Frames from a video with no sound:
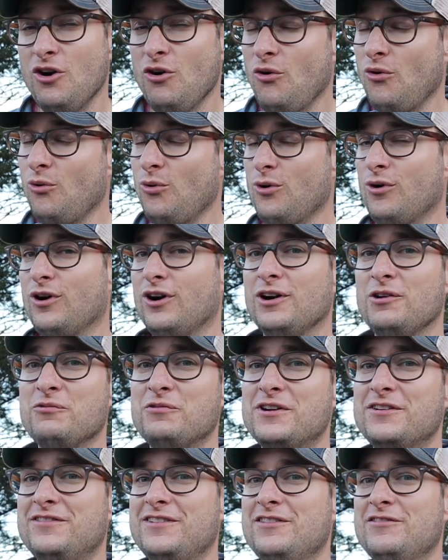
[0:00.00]
Or
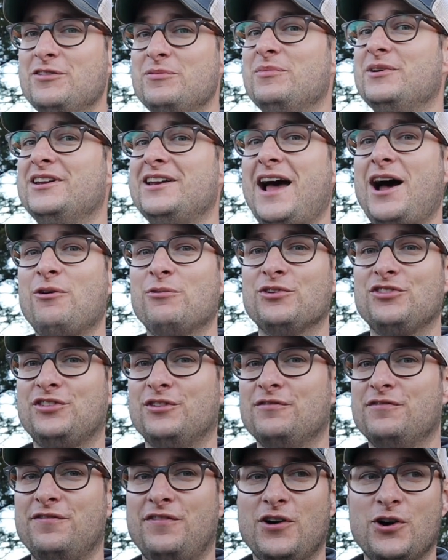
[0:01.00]
we've even been out with
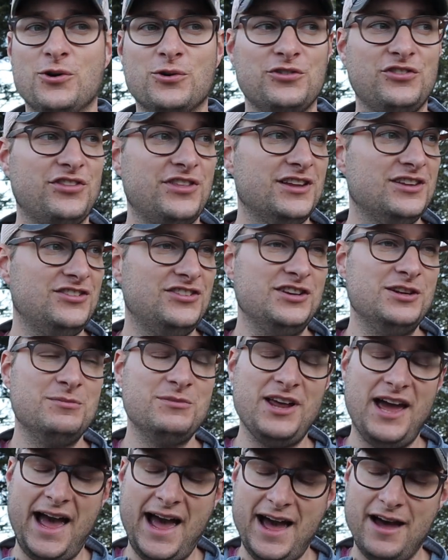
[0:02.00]
some folks that seem
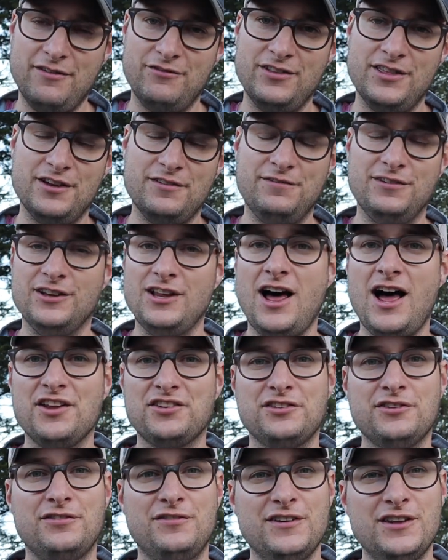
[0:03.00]
to have the
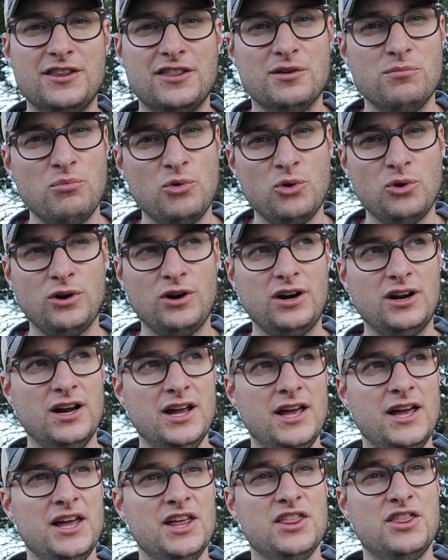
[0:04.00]
philosophy, the more
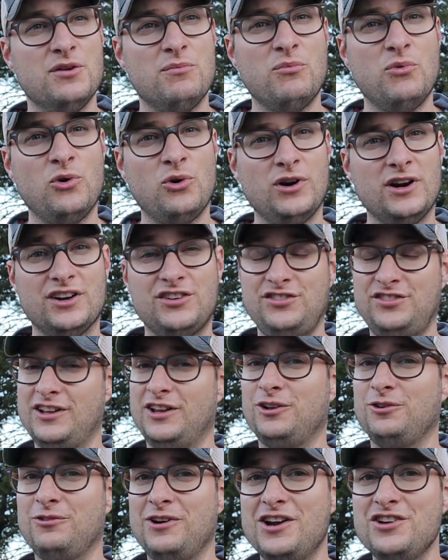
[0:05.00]

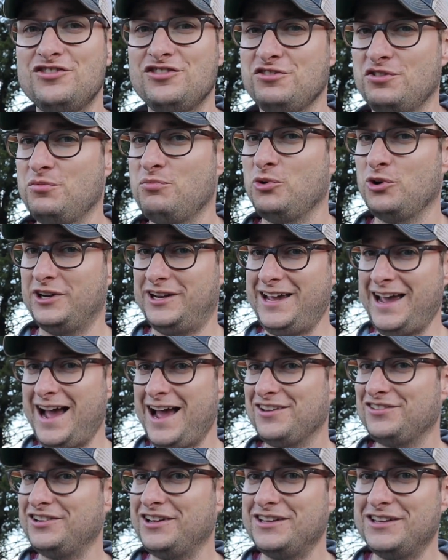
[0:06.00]
acceleration, the more
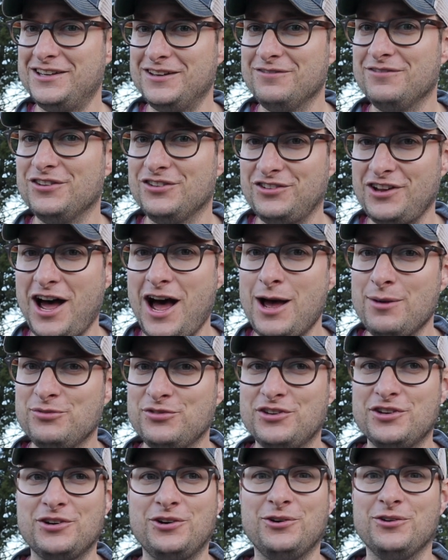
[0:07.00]
gas I give this
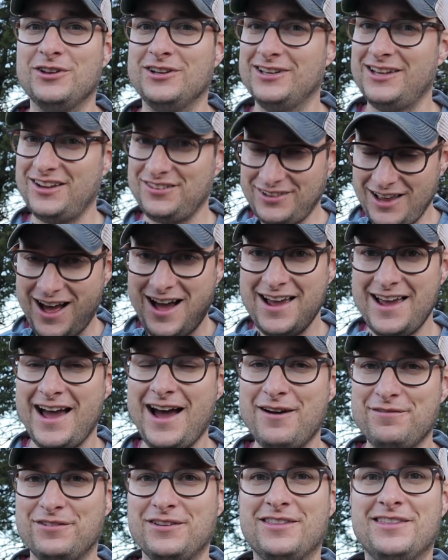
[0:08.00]
obstacle, the less I
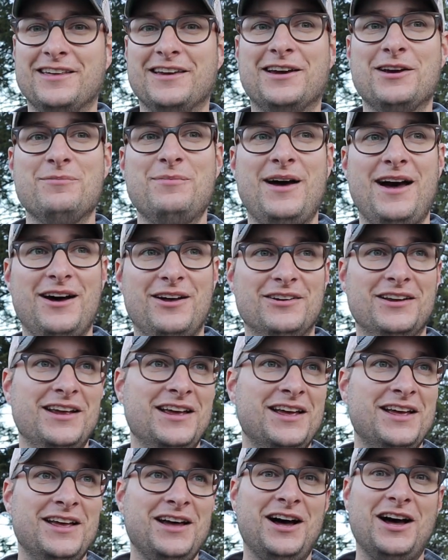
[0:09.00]
have to think about
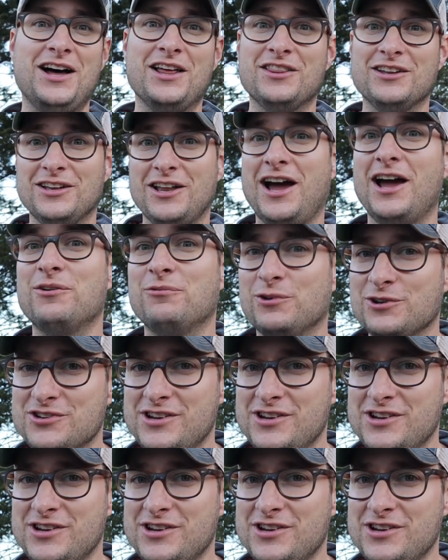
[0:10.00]
the line we're